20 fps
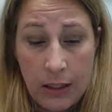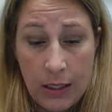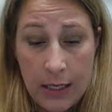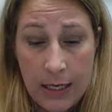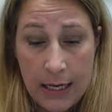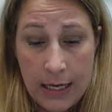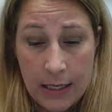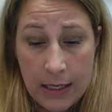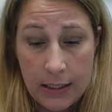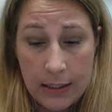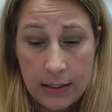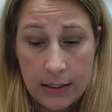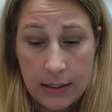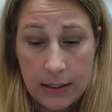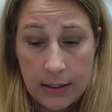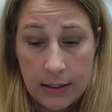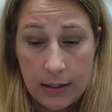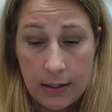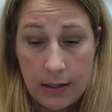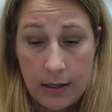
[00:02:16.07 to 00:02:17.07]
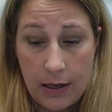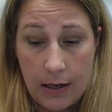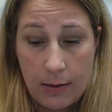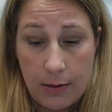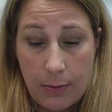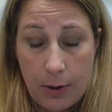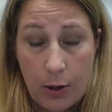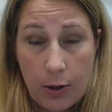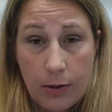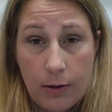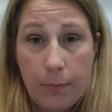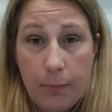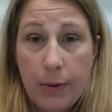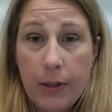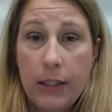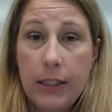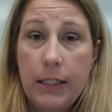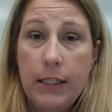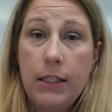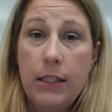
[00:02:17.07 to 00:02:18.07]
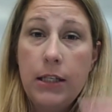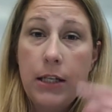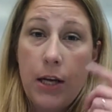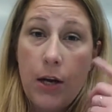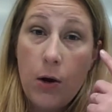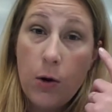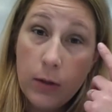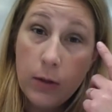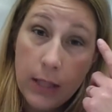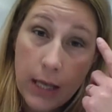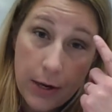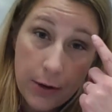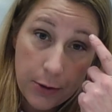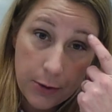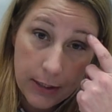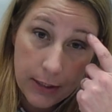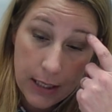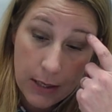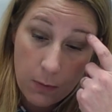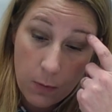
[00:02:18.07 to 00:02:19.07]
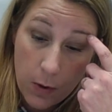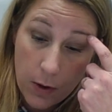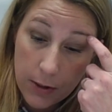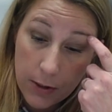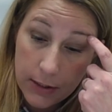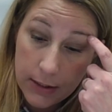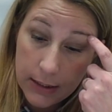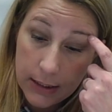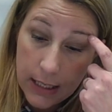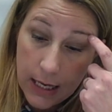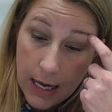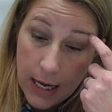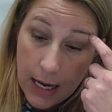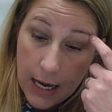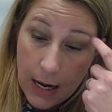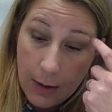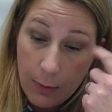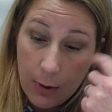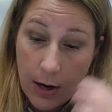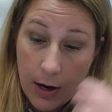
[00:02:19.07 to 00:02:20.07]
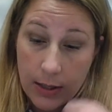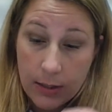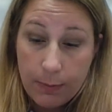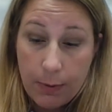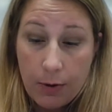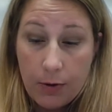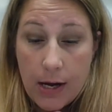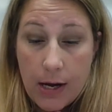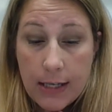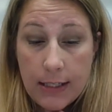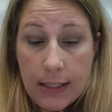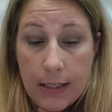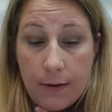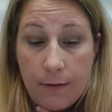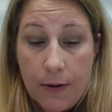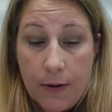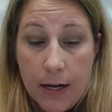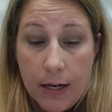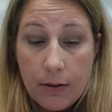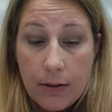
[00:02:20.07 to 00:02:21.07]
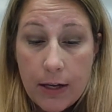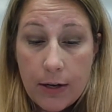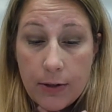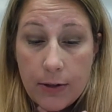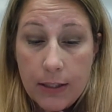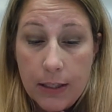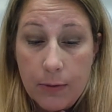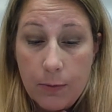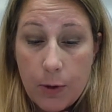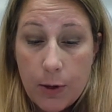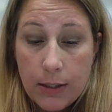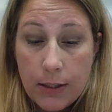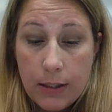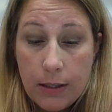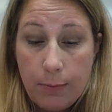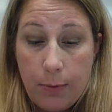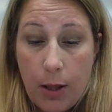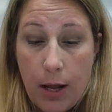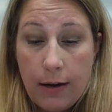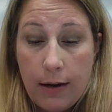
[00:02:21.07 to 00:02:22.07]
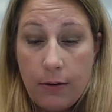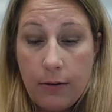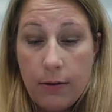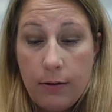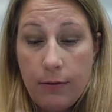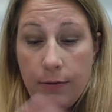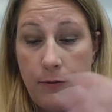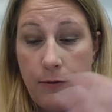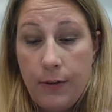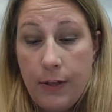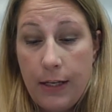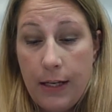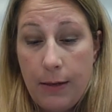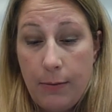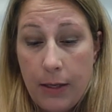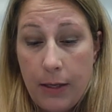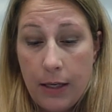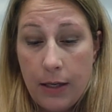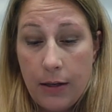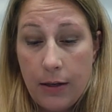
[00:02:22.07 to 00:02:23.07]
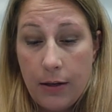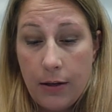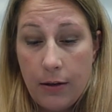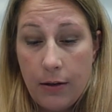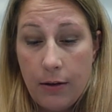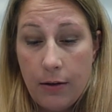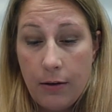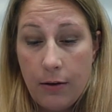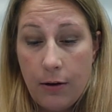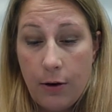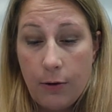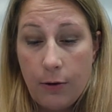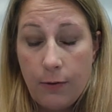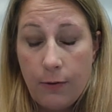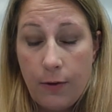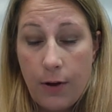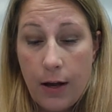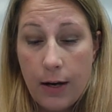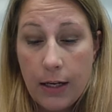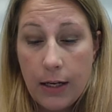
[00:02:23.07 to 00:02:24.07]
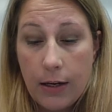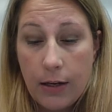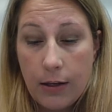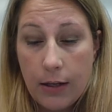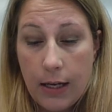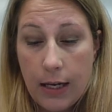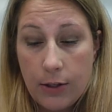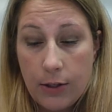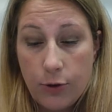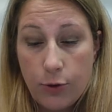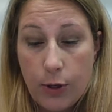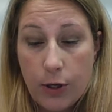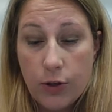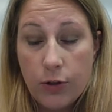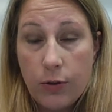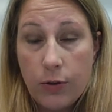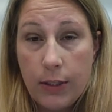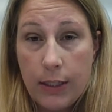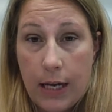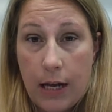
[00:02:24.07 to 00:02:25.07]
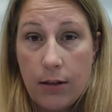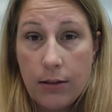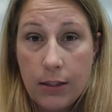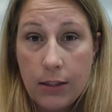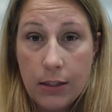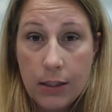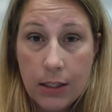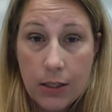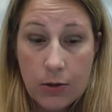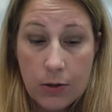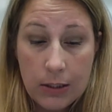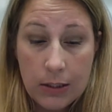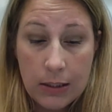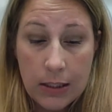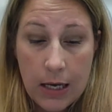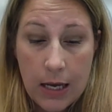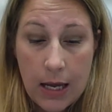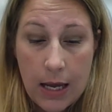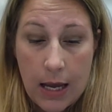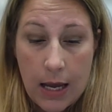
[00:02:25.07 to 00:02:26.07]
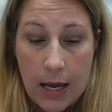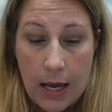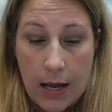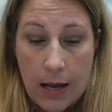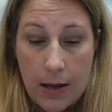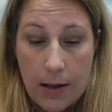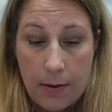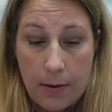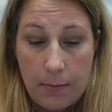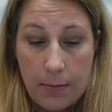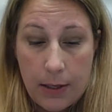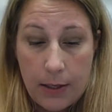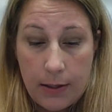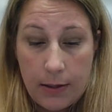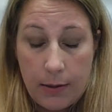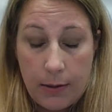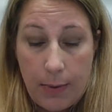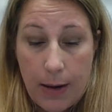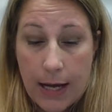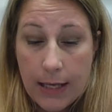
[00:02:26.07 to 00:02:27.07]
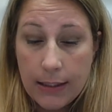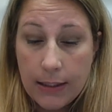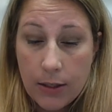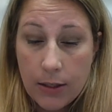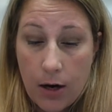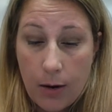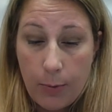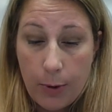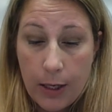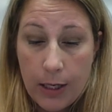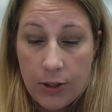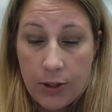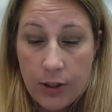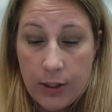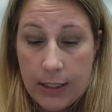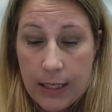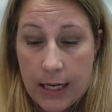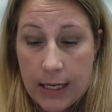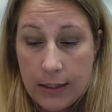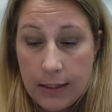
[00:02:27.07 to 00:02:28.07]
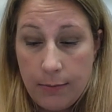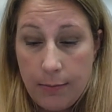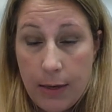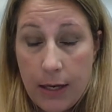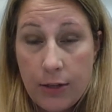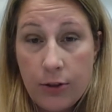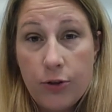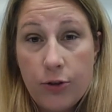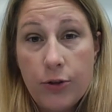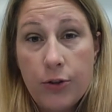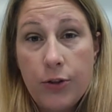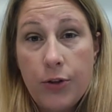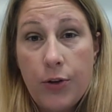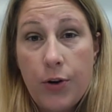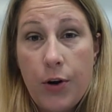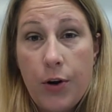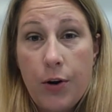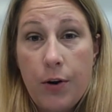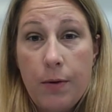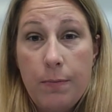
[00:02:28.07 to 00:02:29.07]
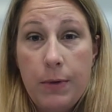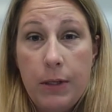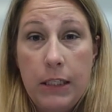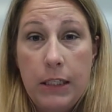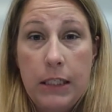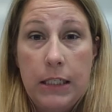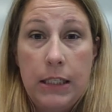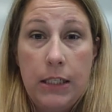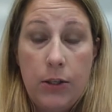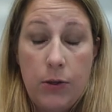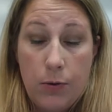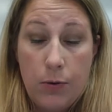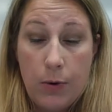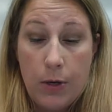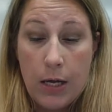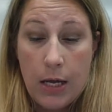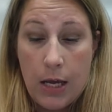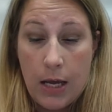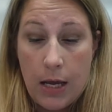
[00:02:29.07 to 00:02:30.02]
and her ability to decode letters and words. It requires both identifying letters and words and applying phonemic or phonic and instructional analysis skills. The passage comprehension test measures her ability to